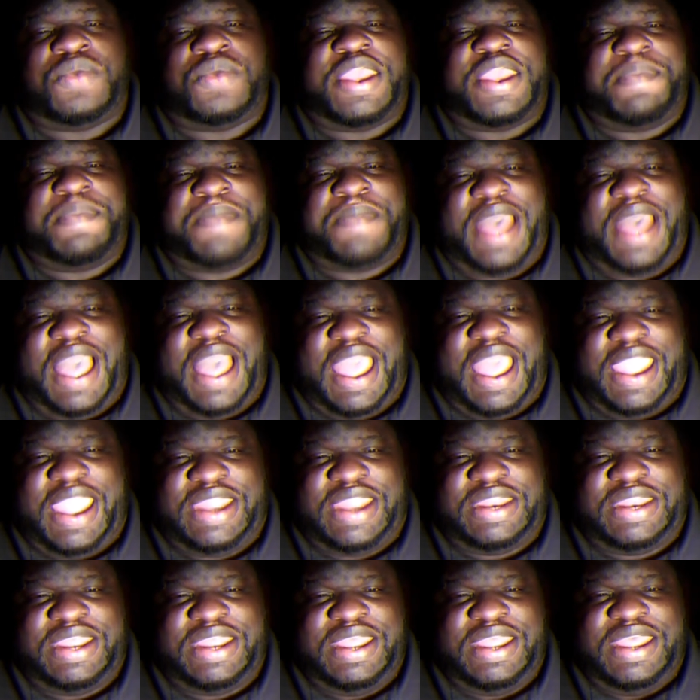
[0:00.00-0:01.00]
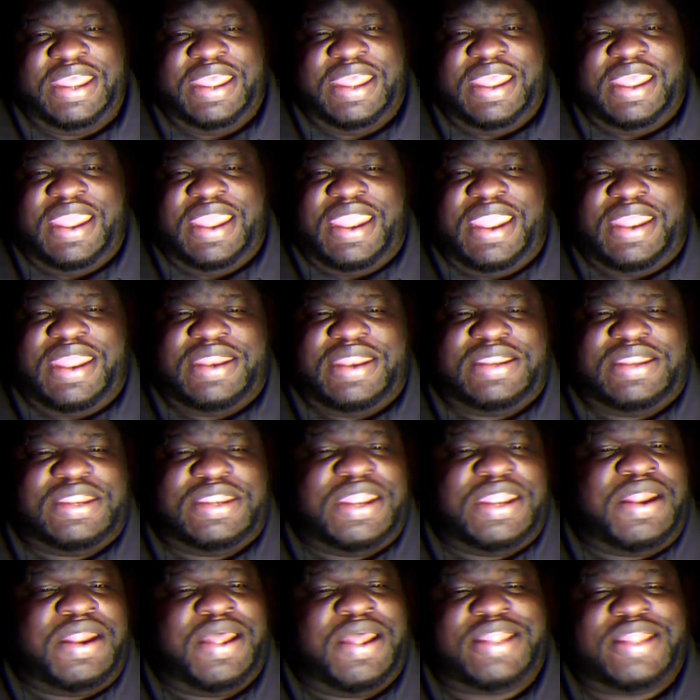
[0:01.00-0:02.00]
get behind. And
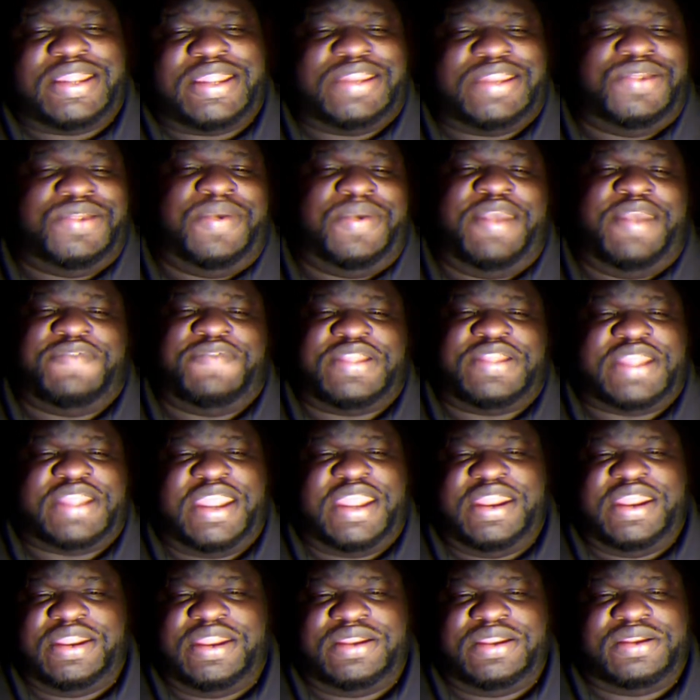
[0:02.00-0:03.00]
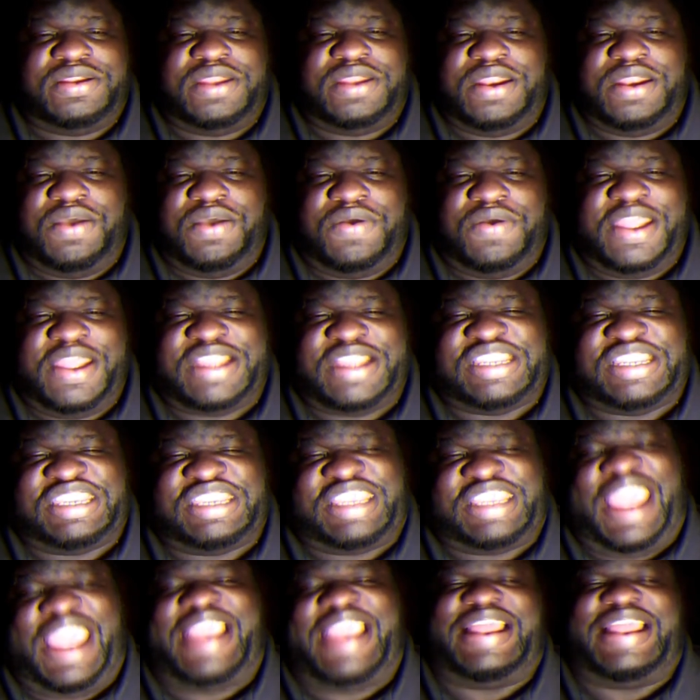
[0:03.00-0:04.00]
you don't have to do everything, you know,
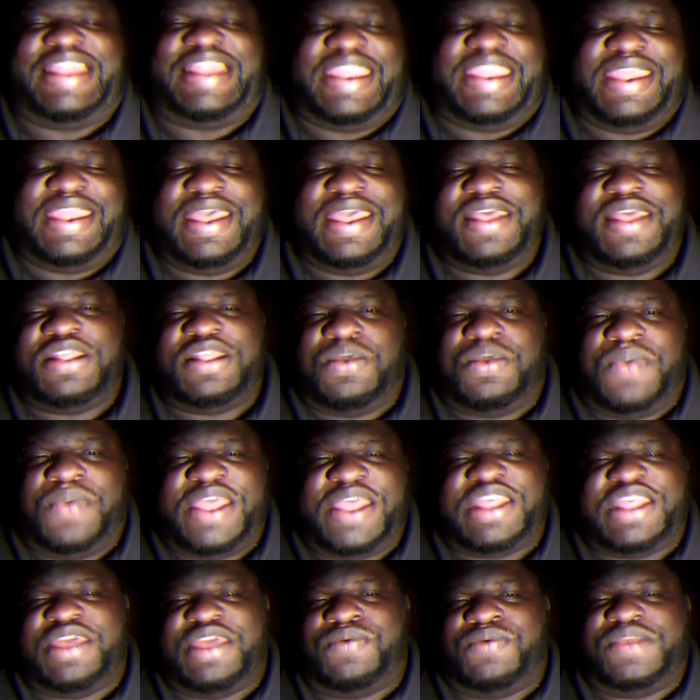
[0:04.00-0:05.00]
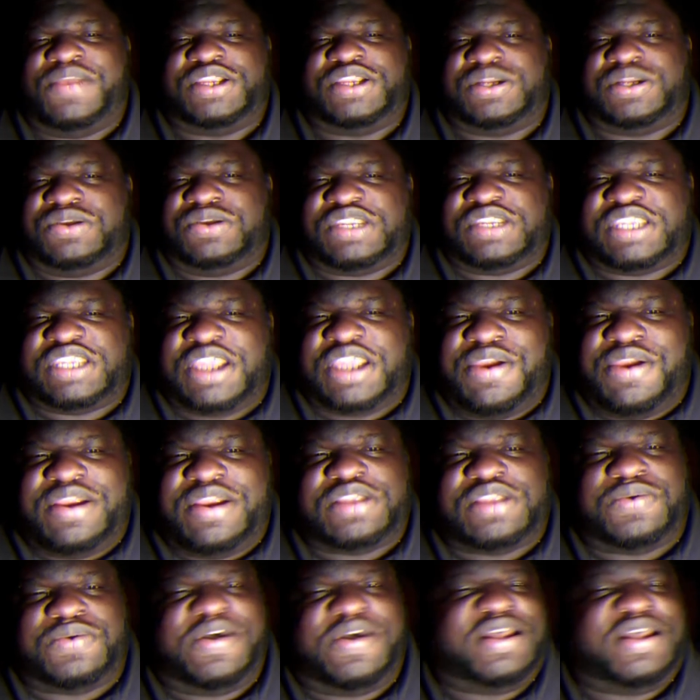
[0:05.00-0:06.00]
exactly the way the original
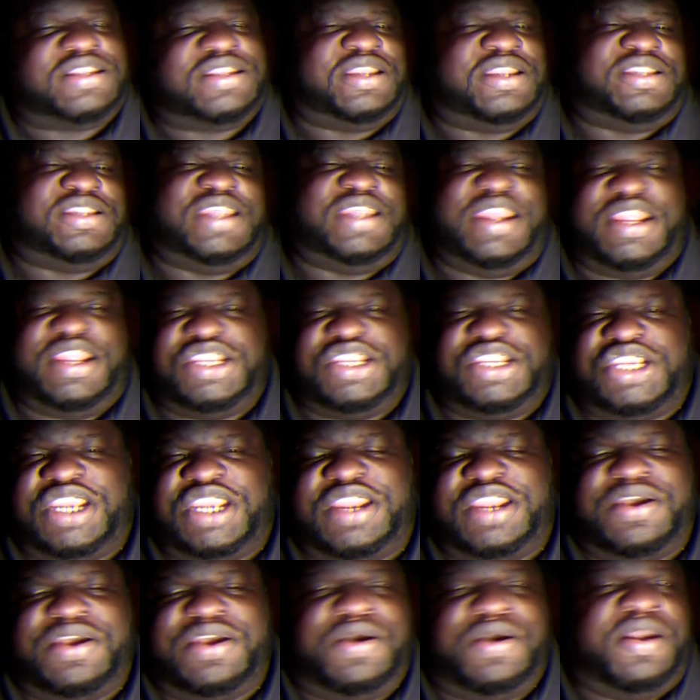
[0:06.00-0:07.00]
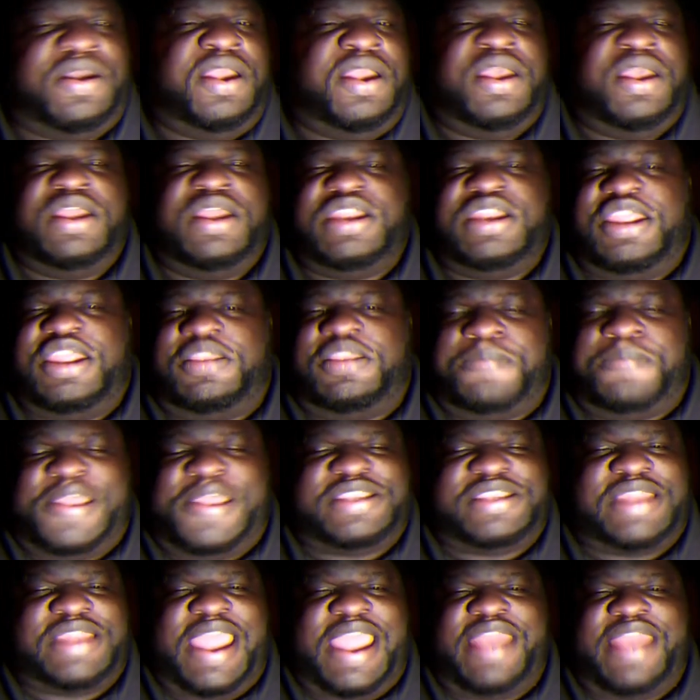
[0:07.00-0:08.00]
series was, or TNG, or Deep
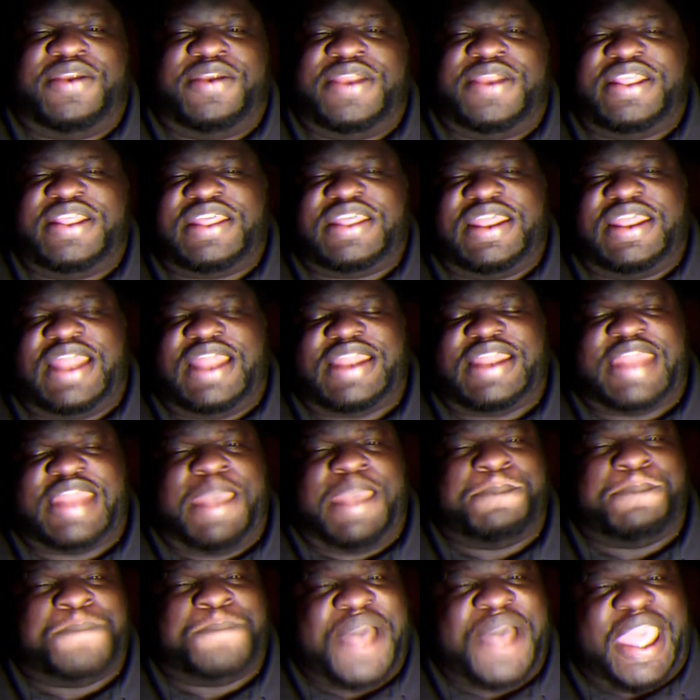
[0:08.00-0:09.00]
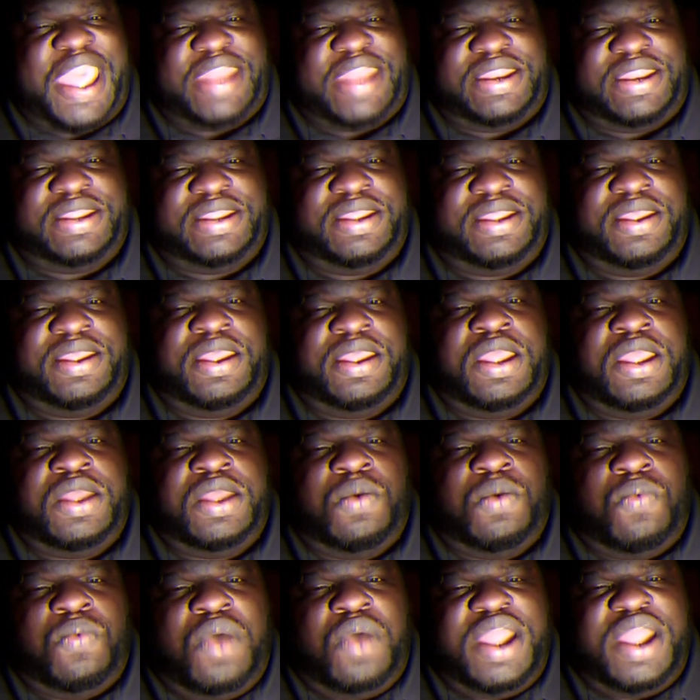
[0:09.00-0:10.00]
Space Nine, or anything like that. But
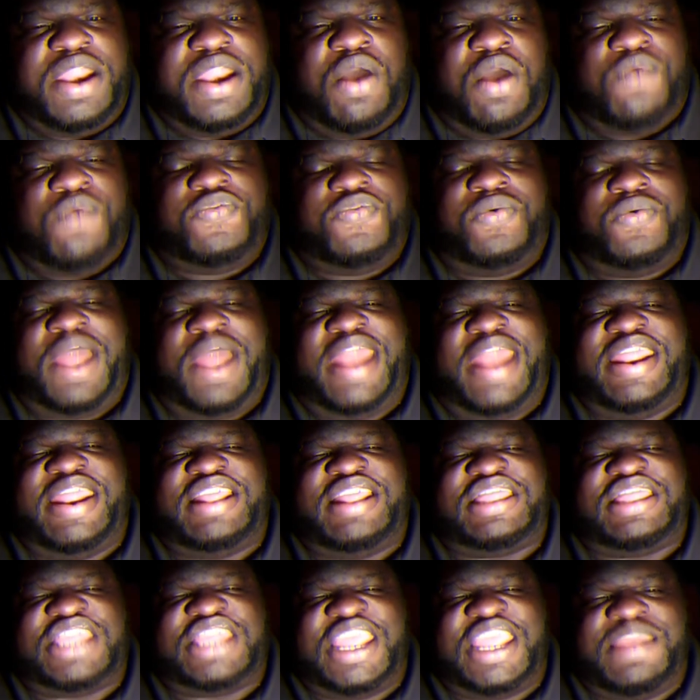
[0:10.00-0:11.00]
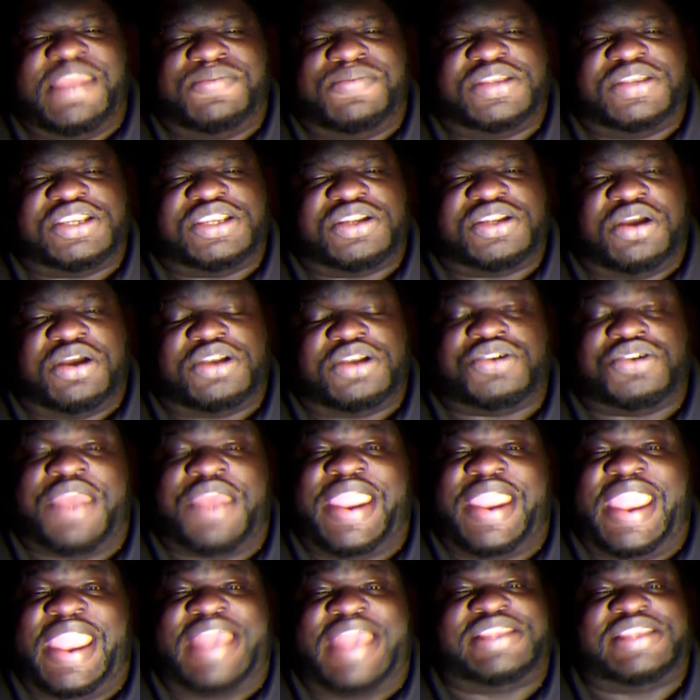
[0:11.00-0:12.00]
one overriding theme with Star
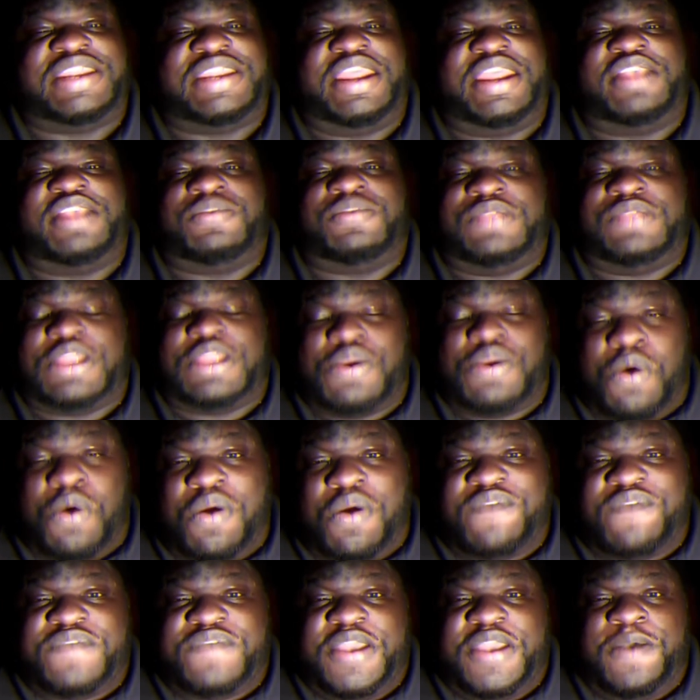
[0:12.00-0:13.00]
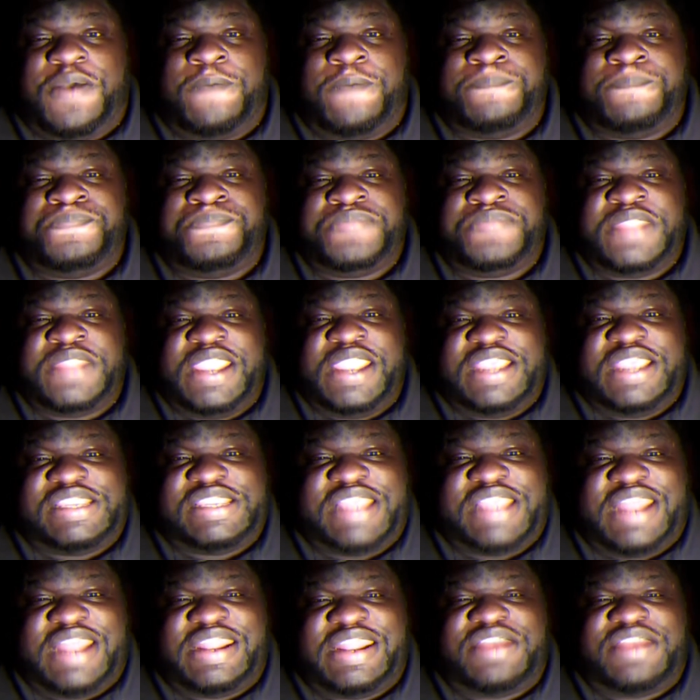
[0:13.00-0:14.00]
Trek, as it is with the Orville, is
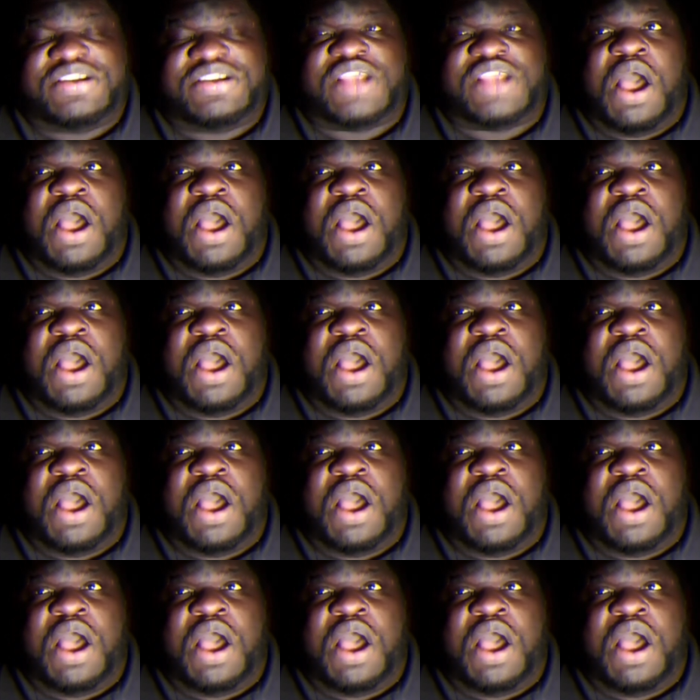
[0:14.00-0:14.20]
that there's